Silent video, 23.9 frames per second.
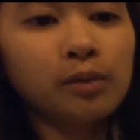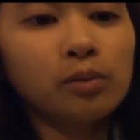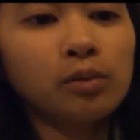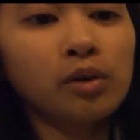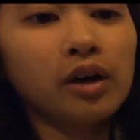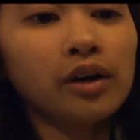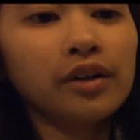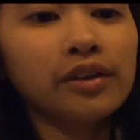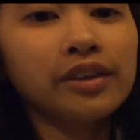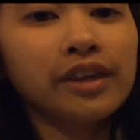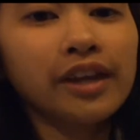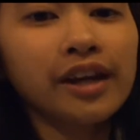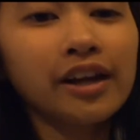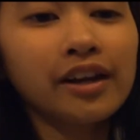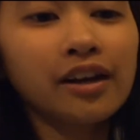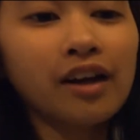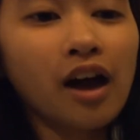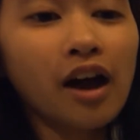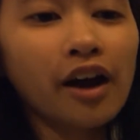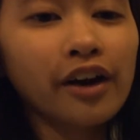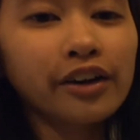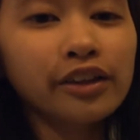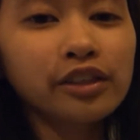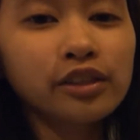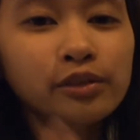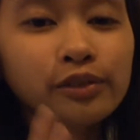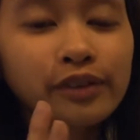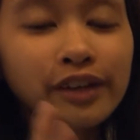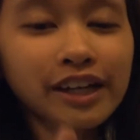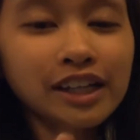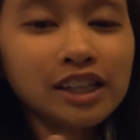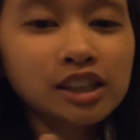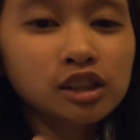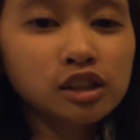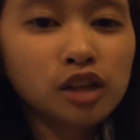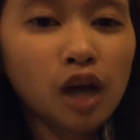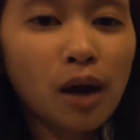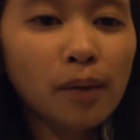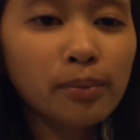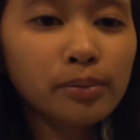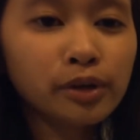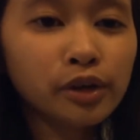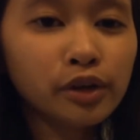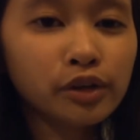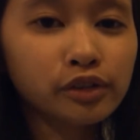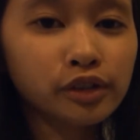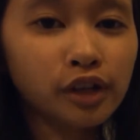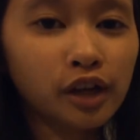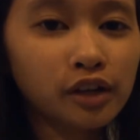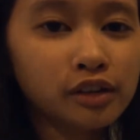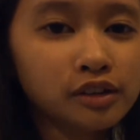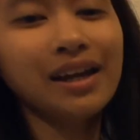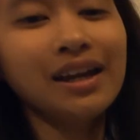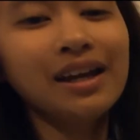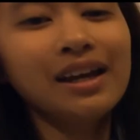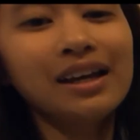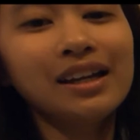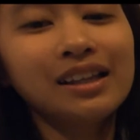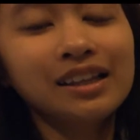Well, there are 3 stop codons.